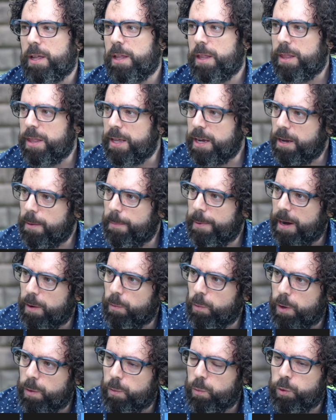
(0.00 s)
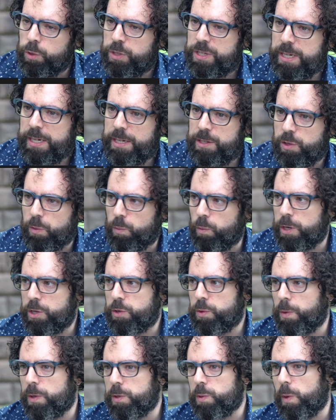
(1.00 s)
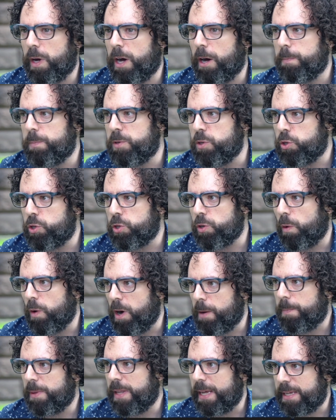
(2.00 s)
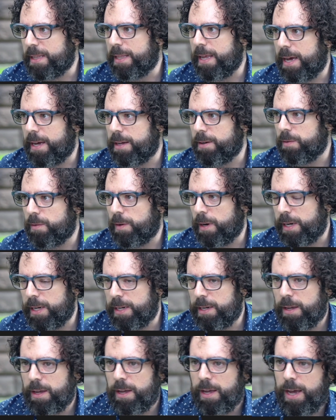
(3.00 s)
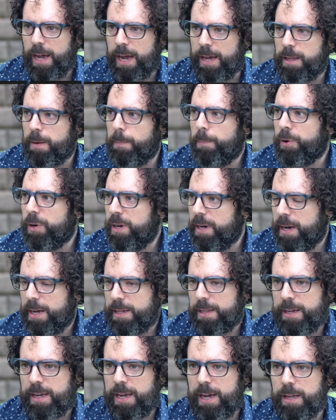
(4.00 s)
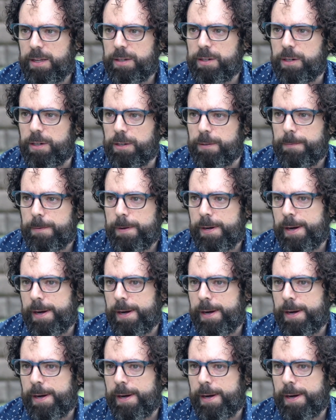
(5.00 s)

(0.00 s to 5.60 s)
Think about what routines and rituals will help you show up like that, right? And then put it on the calendar.